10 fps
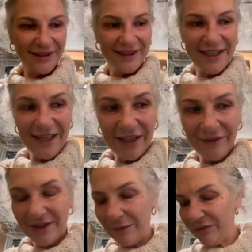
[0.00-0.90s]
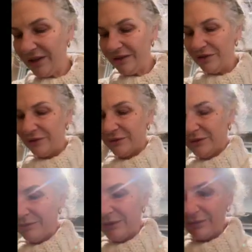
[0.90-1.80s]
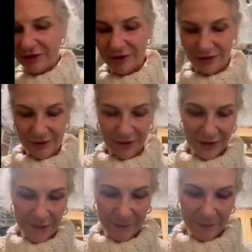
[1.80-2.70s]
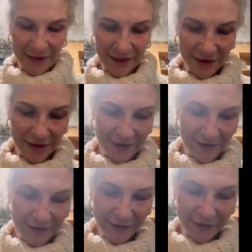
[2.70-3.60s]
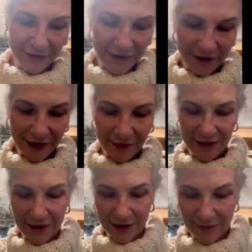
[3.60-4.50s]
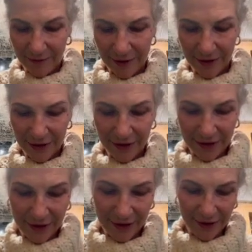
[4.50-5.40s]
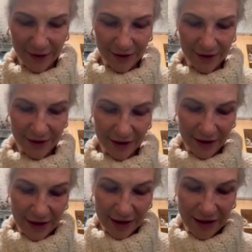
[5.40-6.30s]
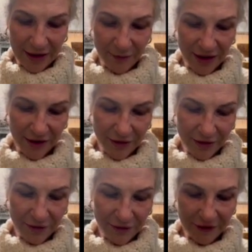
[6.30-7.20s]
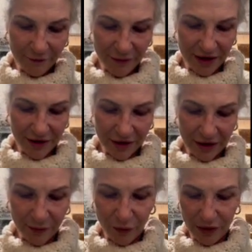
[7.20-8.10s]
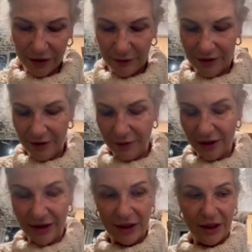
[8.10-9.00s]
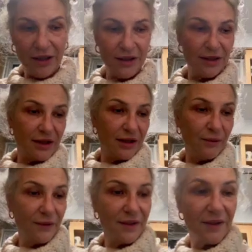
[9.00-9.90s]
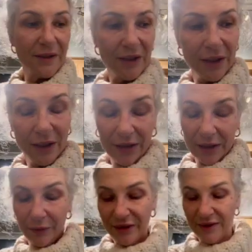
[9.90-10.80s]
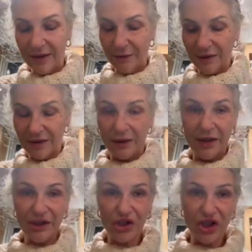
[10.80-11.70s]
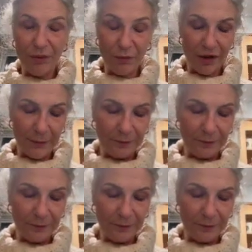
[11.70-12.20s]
they have something to remember and to snuggle in and get comfort in. And I made good use of my time while I was doing it. And it was, I wouldn't say it was a lot cheaper